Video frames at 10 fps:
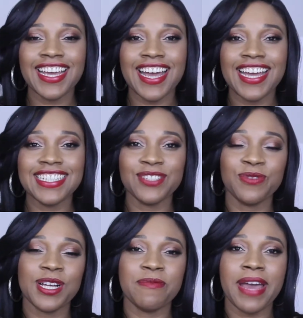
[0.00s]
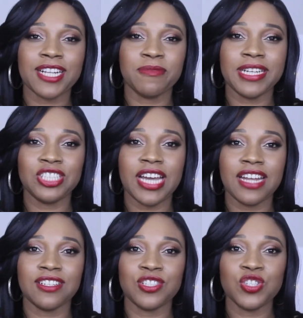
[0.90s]
Hi guys, welcome back to my
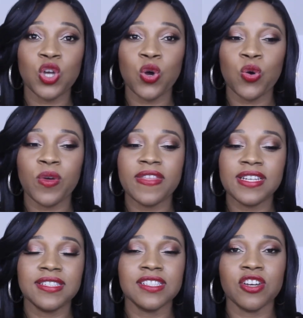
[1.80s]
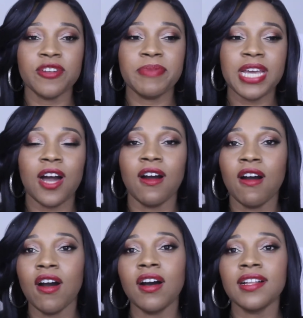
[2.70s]
channel. So this is going to be a
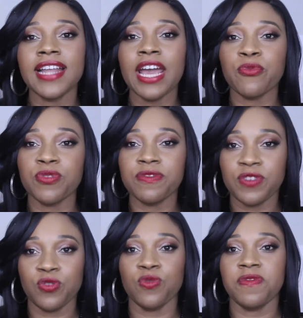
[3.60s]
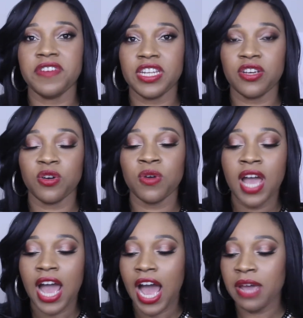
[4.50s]
haul and review video.
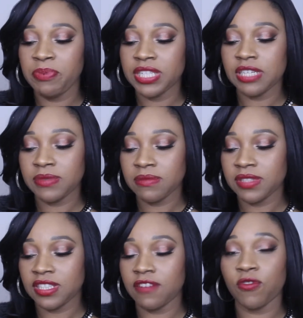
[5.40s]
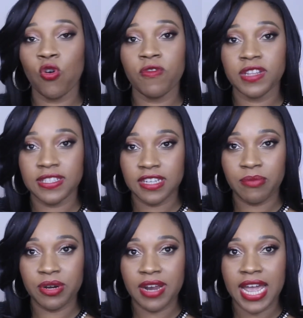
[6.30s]
I picked up some stuff over the
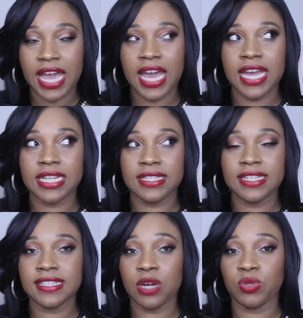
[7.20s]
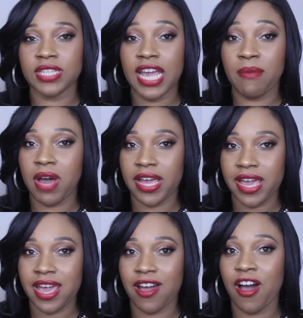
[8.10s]
summer, and since I was
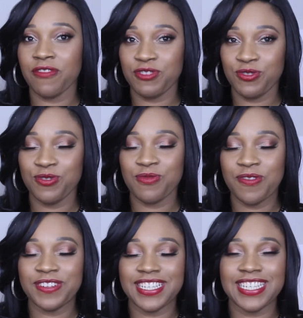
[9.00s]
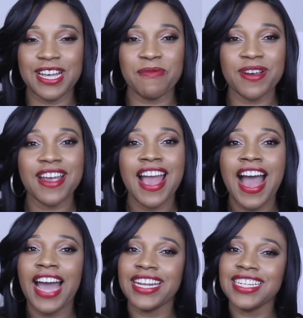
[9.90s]
MIA off YouTube over the summer,
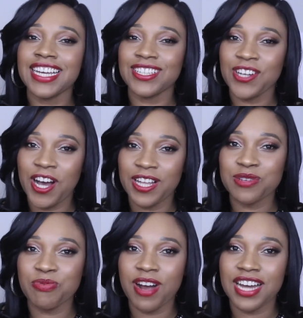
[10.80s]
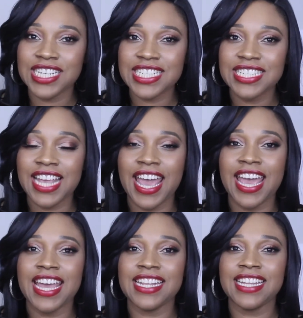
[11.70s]
I didn't get to haul the products,
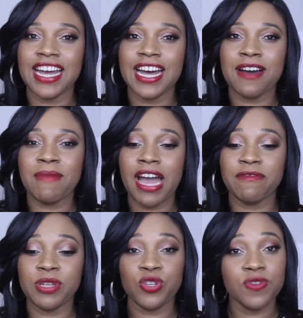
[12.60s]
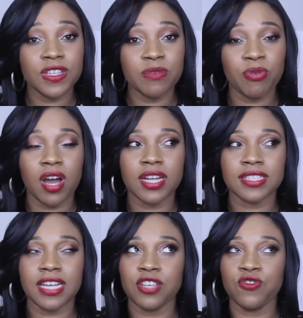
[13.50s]
and I've been using the
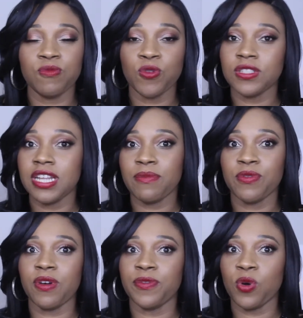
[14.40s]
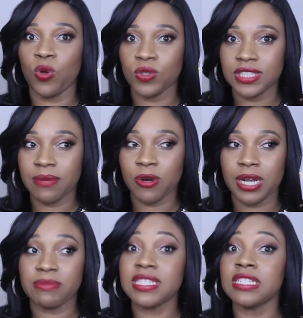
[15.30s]
products. I used most of them throughout the whole summer.
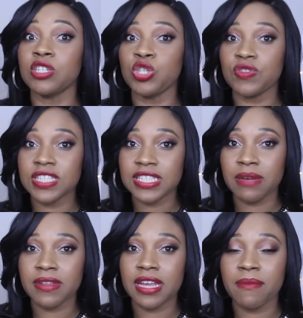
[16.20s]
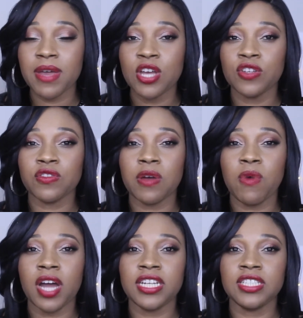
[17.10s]
I'm still using some of them, so I
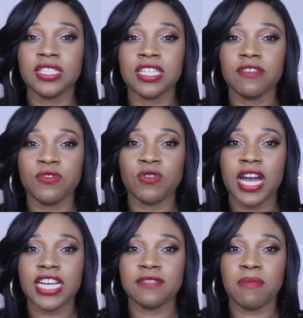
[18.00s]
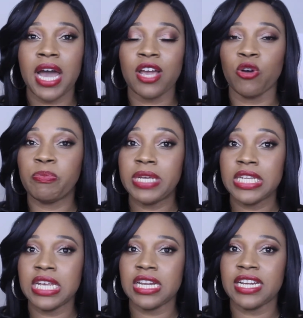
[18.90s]
wanted to give you guys my
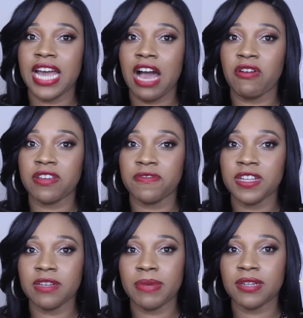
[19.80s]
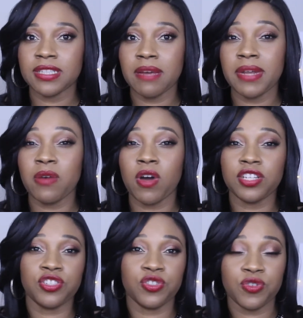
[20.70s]
opinion on how I feel about them, and I
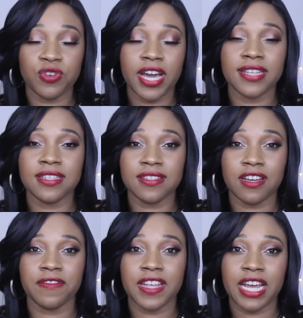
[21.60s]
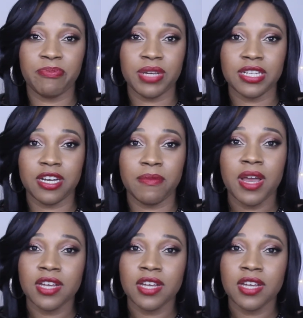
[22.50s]
wanted to show you guys the stuff that I picked up.